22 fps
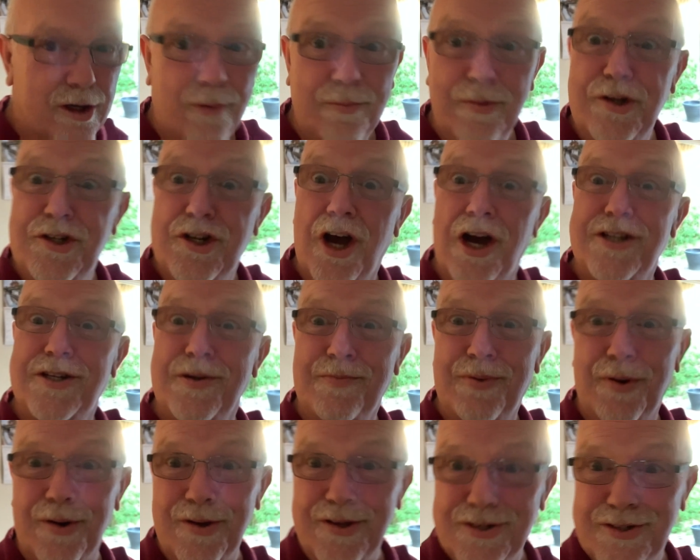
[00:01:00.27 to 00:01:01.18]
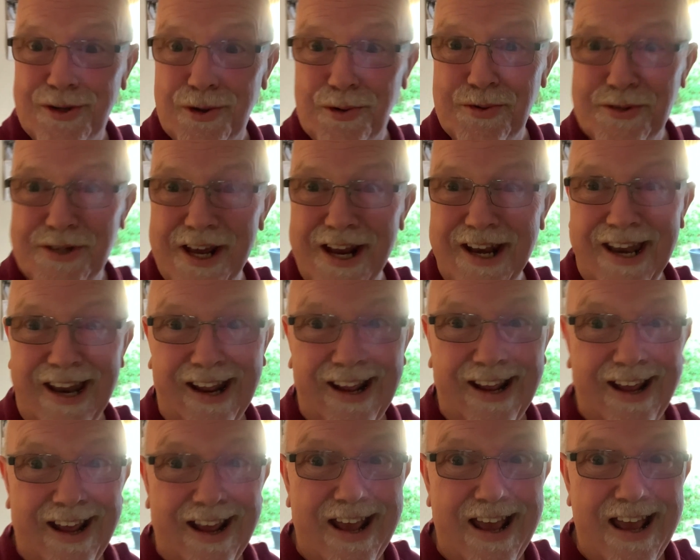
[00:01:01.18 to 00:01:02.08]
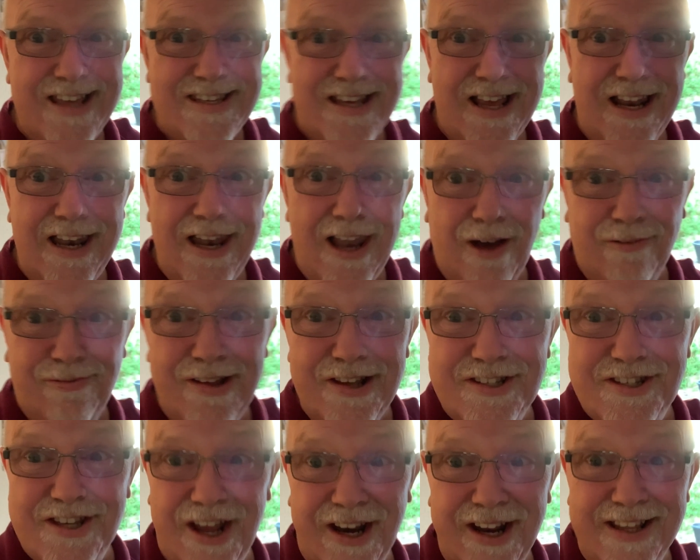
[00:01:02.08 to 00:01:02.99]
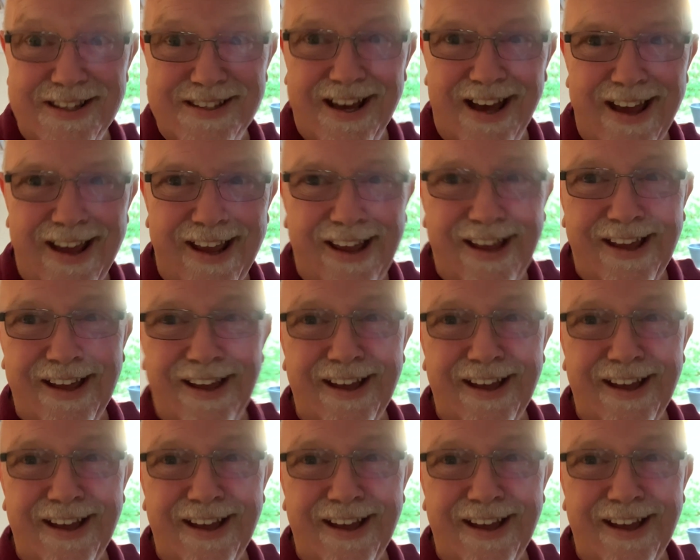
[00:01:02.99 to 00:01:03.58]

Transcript: Charging points sorted. It's a lovely sunny day.